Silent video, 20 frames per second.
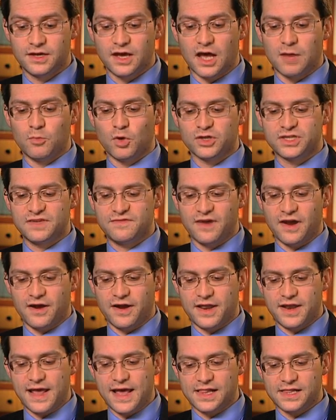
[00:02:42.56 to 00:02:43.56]
On
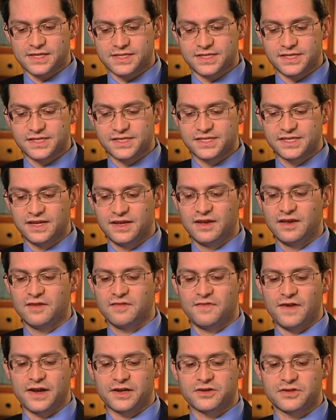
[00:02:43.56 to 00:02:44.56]
multivariate analysis,
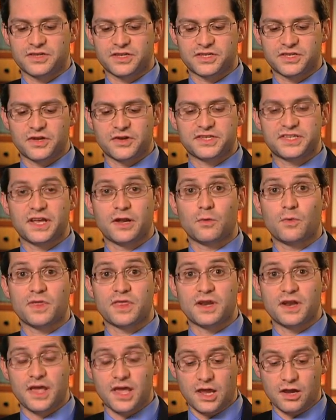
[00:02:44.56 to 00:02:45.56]
factors associated
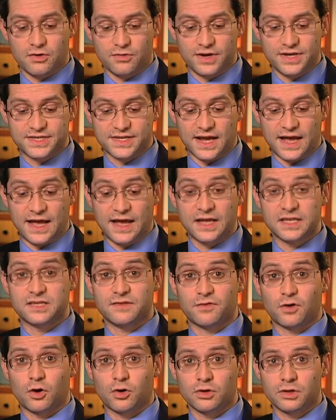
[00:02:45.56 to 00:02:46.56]
with an increased odds
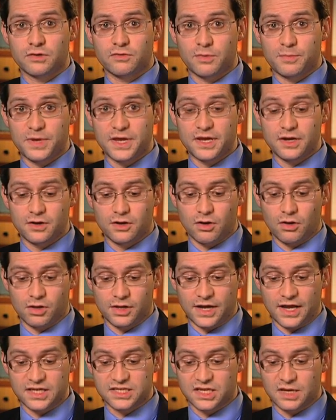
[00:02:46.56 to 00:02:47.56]
of early repeat
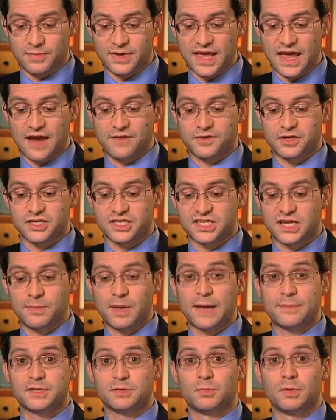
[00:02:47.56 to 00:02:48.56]
colonoscopy after
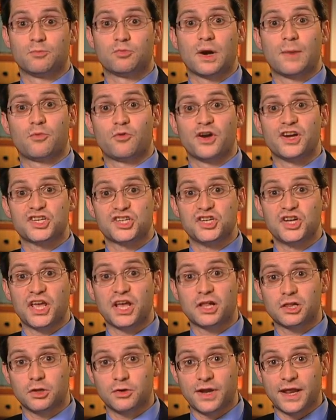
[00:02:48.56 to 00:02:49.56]
suboptimal preparation
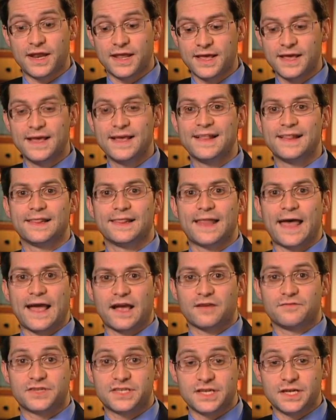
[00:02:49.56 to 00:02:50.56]
included
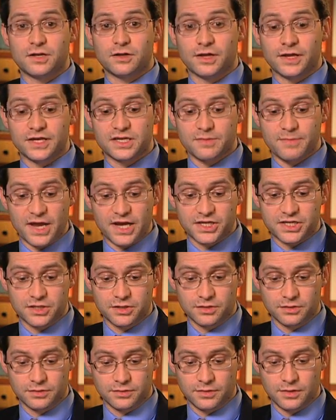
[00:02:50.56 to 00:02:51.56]
lack of cecal
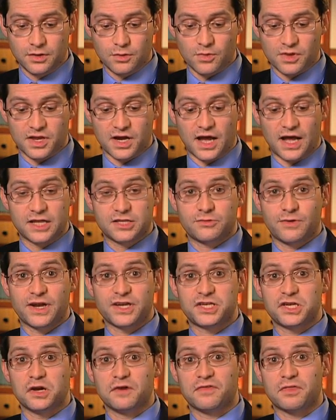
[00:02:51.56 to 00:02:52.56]
intubation, with an odds
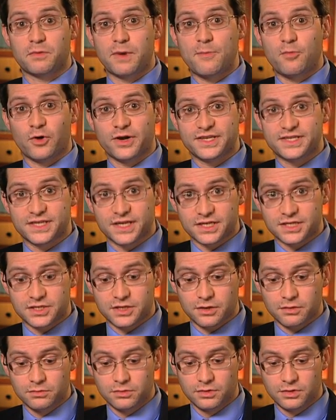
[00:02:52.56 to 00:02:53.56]
ratio of
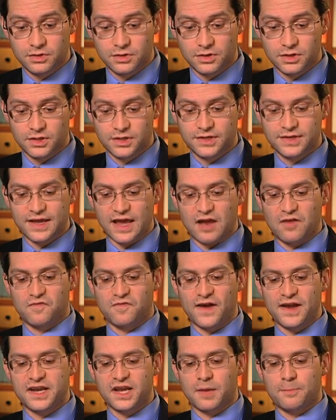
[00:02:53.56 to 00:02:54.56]
3.62, and
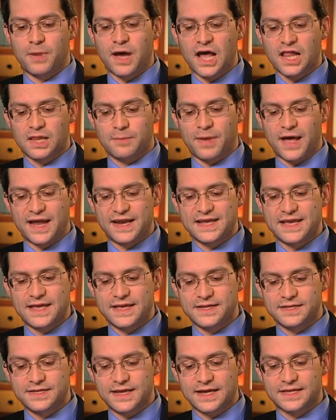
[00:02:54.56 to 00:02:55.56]
finding a polyp on the
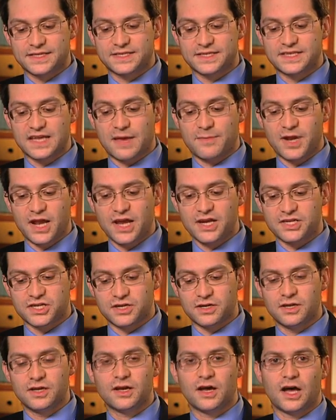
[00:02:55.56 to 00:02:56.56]
index
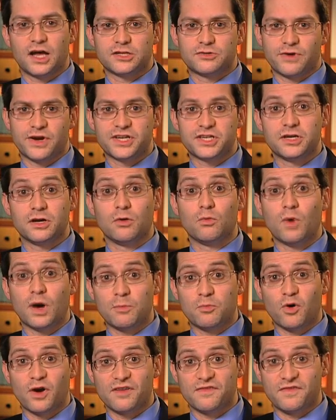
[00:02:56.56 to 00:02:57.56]
examination, odds ratio
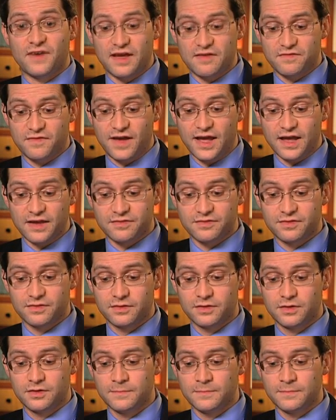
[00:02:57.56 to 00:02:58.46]
1.55.